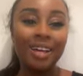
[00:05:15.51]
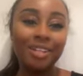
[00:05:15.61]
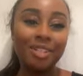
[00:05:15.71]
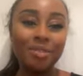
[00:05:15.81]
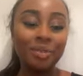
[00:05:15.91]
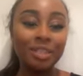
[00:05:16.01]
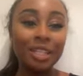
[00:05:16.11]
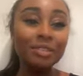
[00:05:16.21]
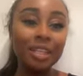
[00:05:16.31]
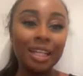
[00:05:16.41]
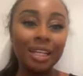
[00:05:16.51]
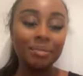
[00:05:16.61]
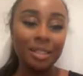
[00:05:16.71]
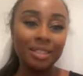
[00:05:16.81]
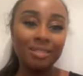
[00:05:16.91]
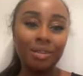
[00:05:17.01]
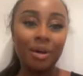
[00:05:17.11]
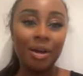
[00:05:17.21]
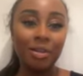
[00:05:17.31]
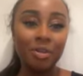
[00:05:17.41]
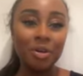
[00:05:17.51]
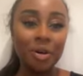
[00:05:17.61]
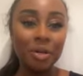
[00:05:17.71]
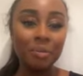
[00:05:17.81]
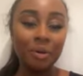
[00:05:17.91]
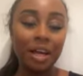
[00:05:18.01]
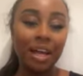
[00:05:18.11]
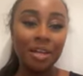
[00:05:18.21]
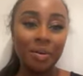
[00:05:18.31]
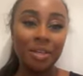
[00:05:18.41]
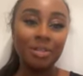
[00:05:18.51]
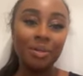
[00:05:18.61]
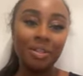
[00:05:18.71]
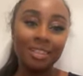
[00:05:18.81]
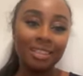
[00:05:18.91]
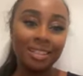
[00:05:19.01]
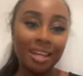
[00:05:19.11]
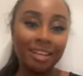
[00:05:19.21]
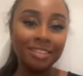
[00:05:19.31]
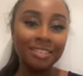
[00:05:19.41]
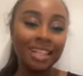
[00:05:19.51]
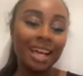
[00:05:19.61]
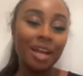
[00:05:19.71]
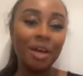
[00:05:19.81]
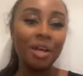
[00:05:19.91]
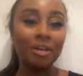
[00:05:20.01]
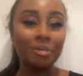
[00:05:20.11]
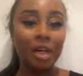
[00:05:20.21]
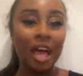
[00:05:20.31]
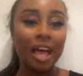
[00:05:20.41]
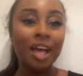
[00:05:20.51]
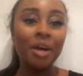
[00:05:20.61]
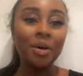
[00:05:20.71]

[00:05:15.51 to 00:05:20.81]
We'll definitely miss you while you're gone, but I know it's well deserved and I hope that